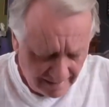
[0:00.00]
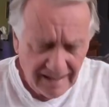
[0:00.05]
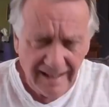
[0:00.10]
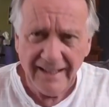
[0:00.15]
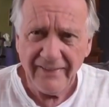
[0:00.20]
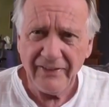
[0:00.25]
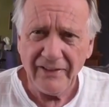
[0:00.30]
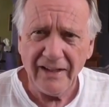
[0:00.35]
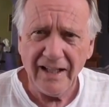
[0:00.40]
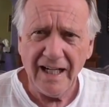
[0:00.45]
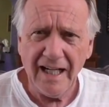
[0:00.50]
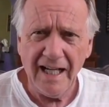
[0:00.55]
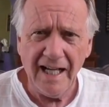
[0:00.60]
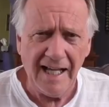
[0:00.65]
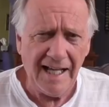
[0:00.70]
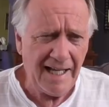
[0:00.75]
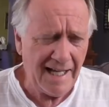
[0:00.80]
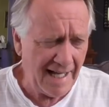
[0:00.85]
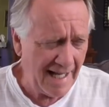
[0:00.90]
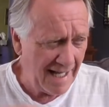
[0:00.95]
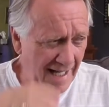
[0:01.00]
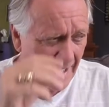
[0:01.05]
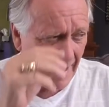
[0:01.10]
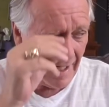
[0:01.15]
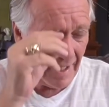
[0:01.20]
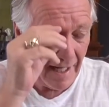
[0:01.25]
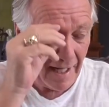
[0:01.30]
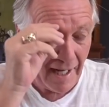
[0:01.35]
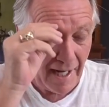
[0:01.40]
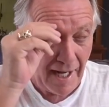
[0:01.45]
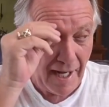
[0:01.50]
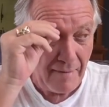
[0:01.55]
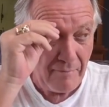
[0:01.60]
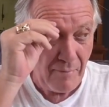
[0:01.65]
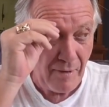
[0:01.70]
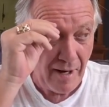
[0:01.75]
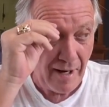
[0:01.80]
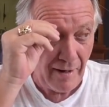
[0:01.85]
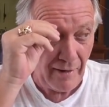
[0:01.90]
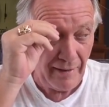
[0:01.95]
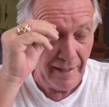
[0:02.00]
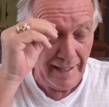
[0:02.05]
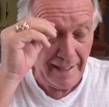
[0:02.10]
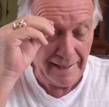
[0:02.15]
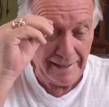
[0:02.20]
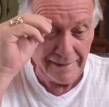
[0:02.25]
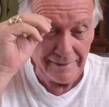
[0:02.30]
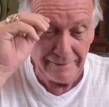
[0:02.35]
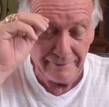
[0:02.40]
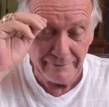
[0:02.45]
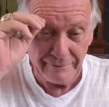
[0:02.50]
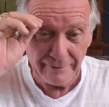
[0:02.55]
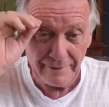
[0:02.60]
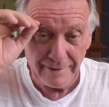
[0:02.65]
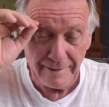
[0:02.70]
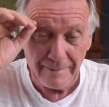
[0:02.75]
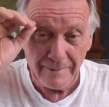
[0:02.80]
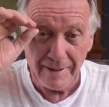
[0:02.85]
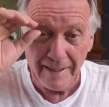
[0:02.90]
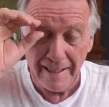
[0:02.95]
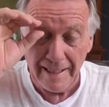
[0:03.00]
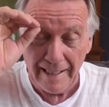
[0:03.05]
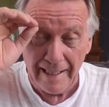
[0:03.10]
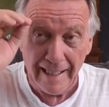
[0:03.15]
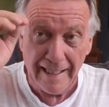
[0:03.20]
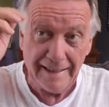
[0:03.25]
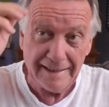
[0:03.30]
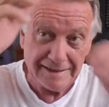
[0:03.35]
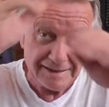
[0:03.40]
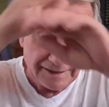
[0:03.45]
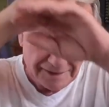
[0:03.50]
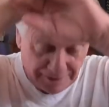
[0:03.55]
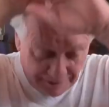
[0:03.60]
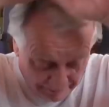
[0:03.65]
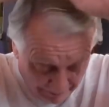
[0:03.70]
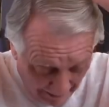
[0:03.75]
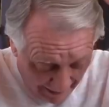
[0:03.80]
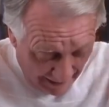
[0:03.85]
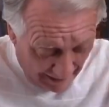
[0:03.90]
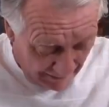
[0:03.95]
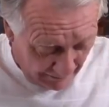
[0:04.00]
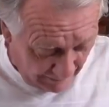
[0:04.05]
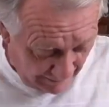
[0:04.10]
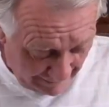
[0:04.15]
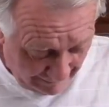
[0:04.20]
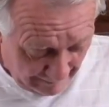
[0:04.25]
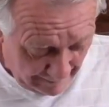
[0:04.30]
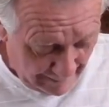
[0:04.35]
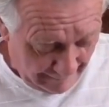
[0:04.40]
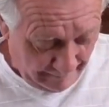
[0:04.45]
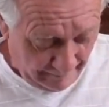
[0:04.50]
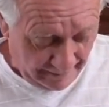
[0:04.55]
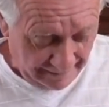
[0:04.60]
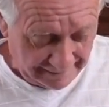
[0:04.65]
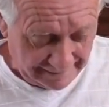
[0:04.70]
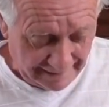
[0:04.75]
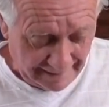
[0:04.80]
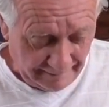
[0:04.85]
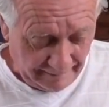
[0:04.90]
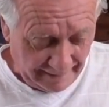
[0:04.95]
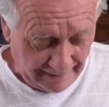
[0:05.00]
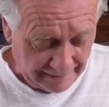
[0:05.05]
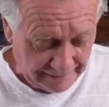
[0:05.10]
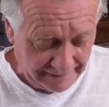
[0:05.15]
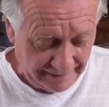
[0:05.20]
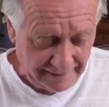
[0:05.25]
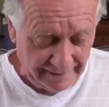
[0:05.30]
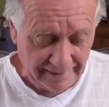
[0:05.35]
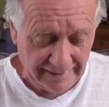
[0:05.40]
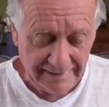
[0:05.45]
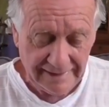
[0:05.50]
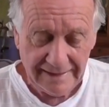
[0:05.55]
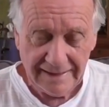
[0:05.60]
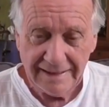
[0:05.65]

I thought I had an eyebrow hanging in front of my eye. It's a spider web I picked up out there.